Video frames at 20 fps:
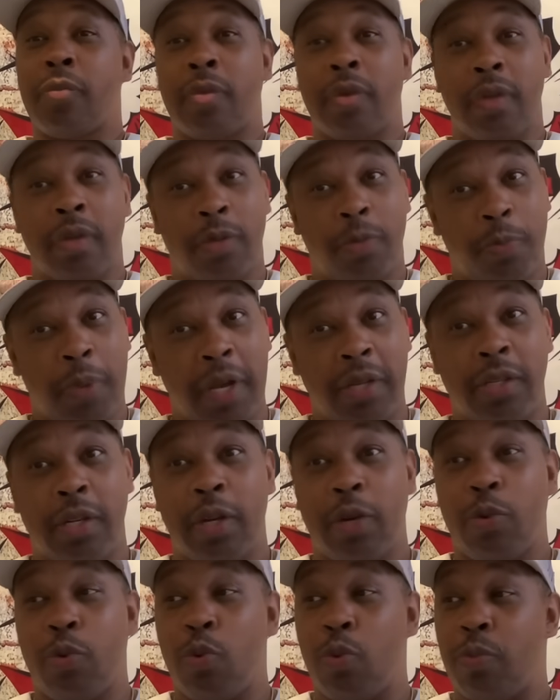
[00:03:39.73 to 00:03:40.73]
Especially the
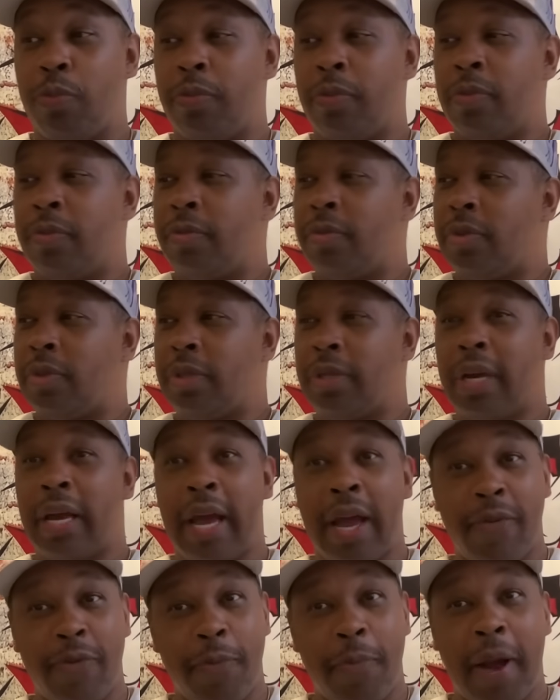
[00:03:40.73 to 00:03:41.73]
group.
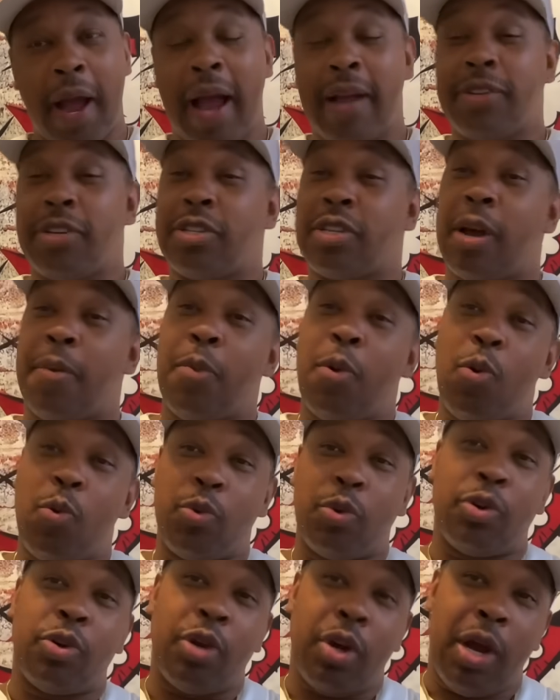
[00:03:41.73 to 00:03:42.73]
Everybody. I just come
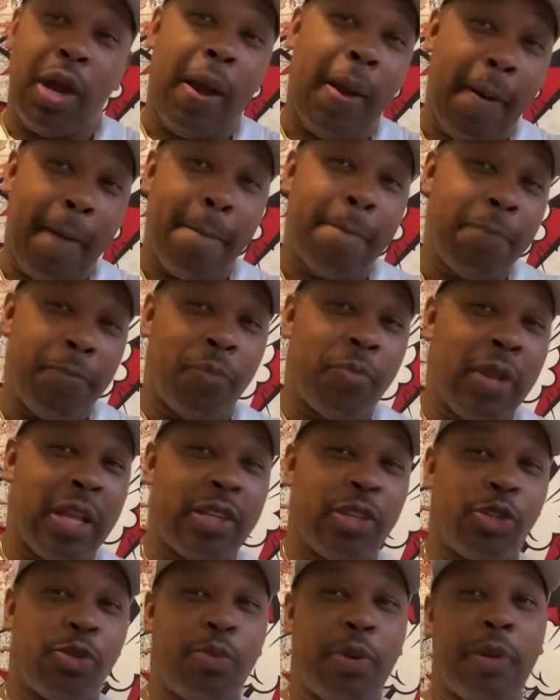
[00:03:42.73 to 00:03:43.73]
home to let
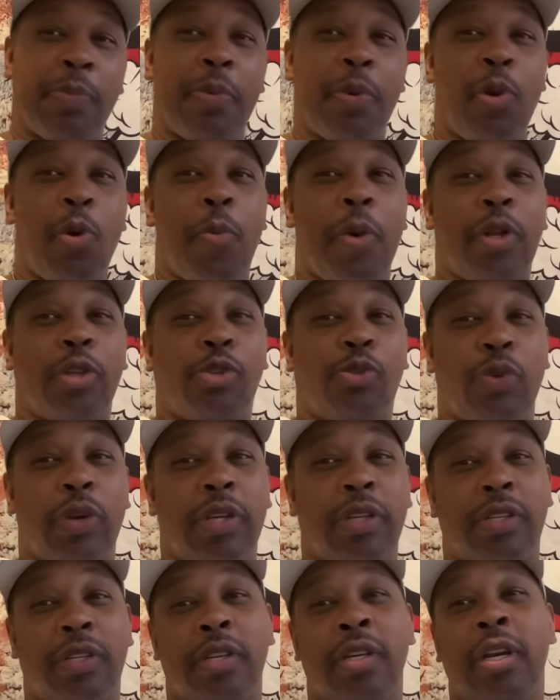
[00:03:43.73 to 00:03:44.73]
the street but know about the
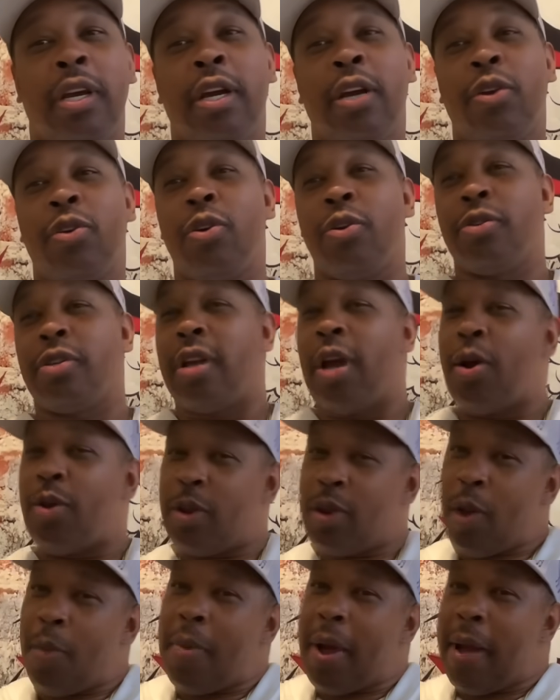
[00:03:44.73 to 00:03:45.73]
streets. Y'all
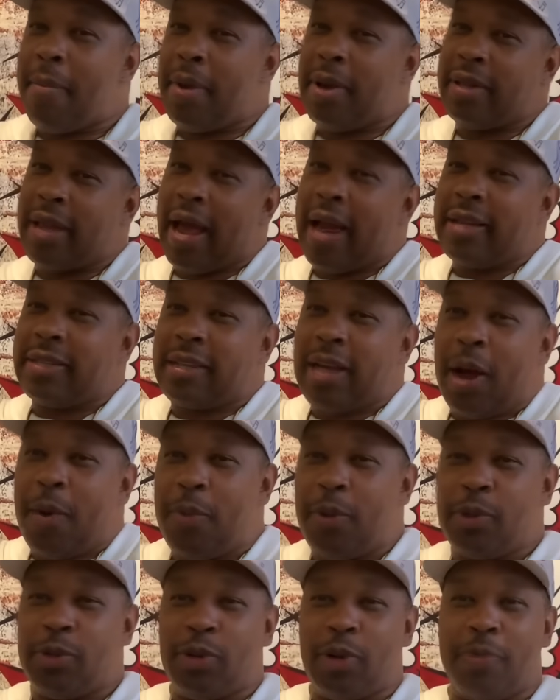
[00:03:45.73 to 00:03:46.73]
don't mind my Dallas
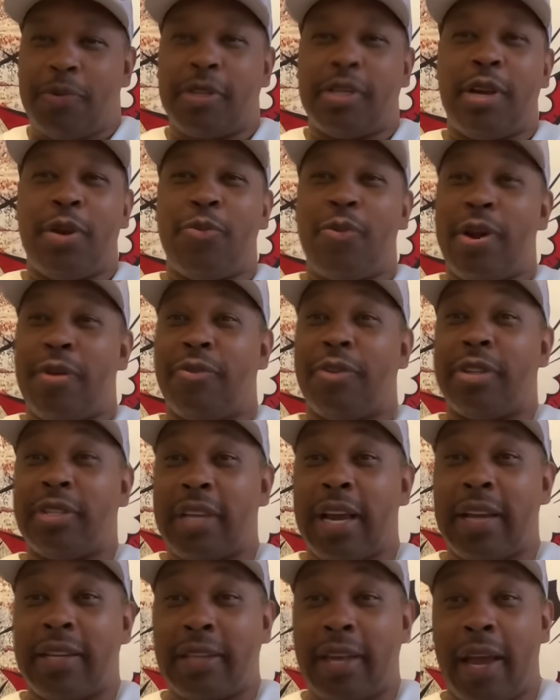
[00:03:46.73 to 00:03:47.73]
Cowboy jersey. I'm just getting ready for the
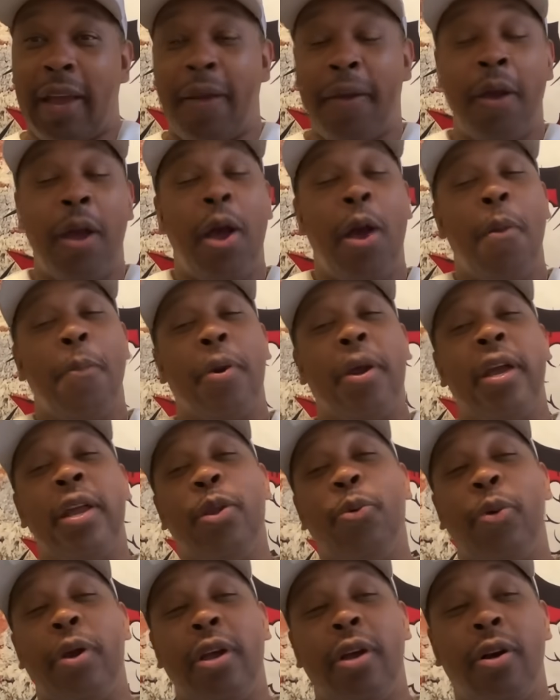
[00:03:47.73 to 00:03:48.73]
Saints game. But
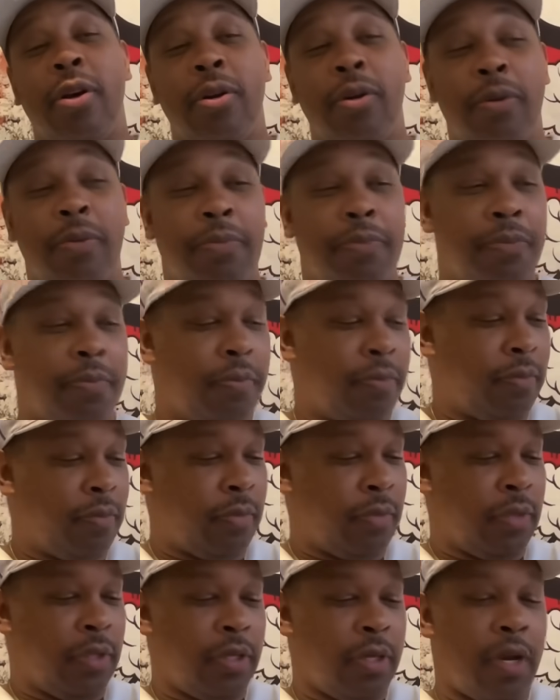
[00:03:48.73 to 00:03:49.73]
anyway, um
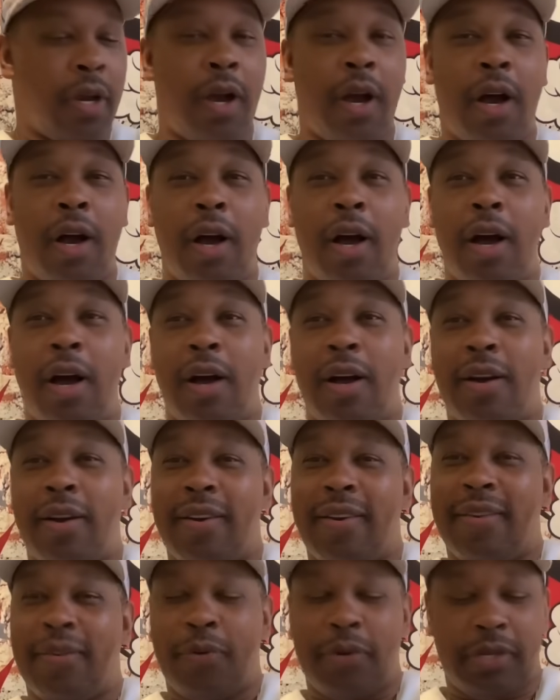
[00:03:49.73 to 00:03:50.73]
Oh,
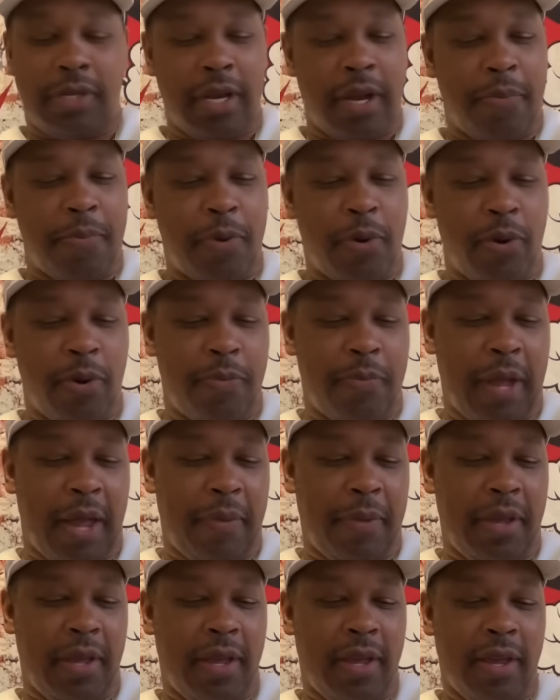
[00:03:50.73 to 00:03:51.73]
what's up, bird
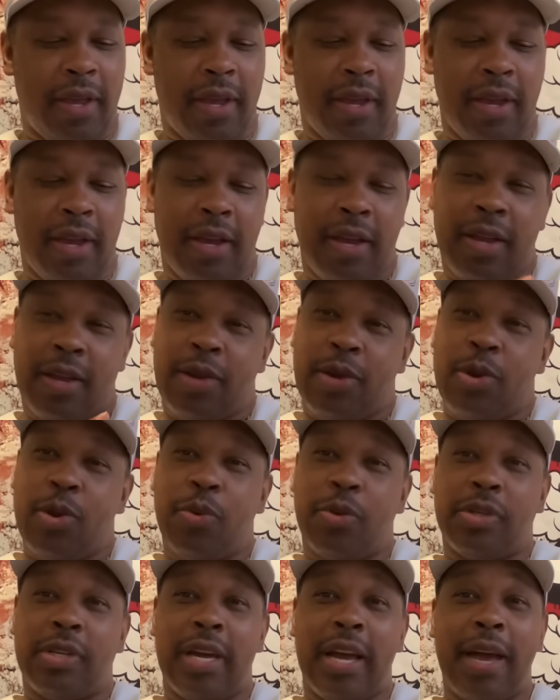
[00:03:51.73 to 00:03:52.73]
baby? You know
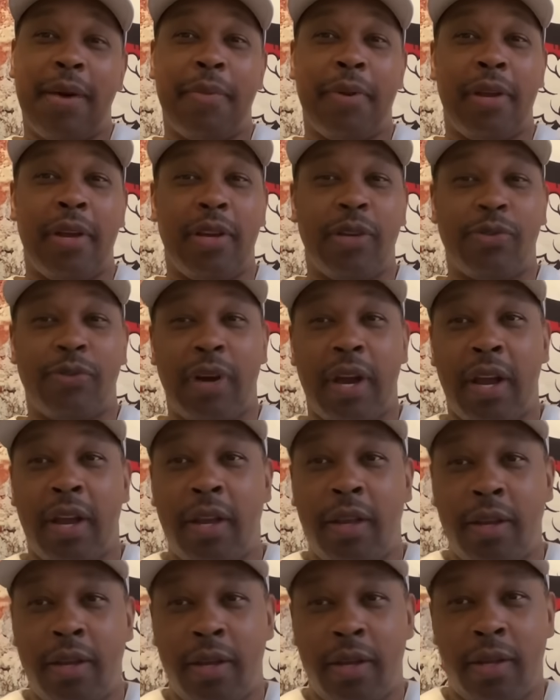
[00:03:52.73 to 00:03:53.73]
what time it is, right?
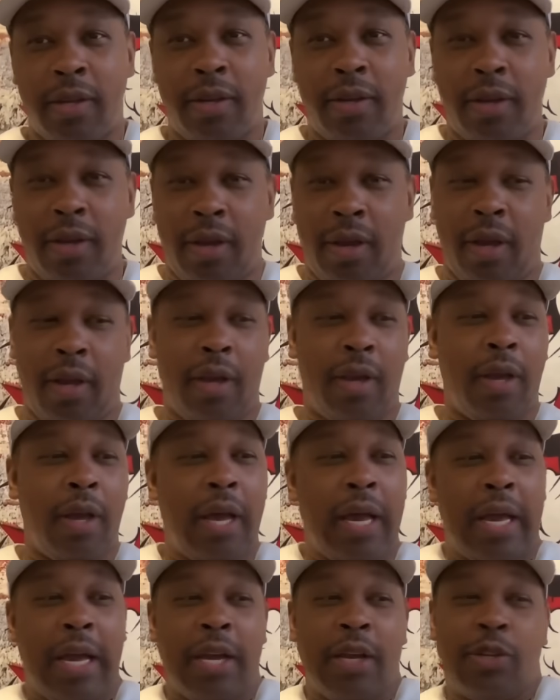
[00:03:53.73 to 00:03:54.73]

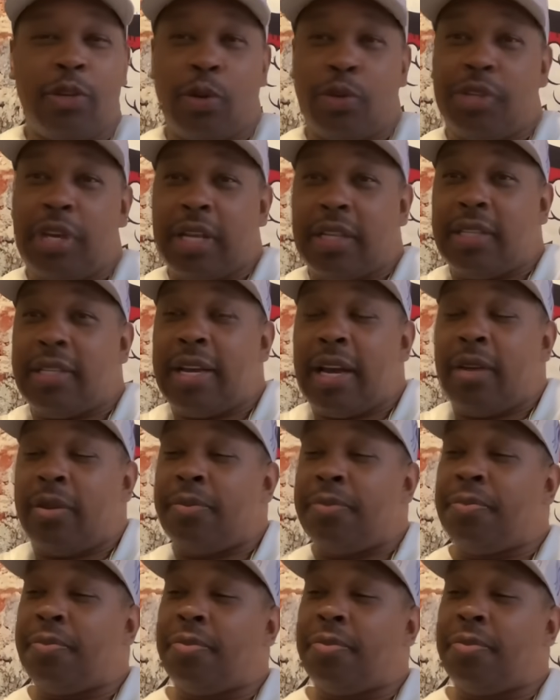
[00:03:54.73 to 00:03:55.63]
So check this out.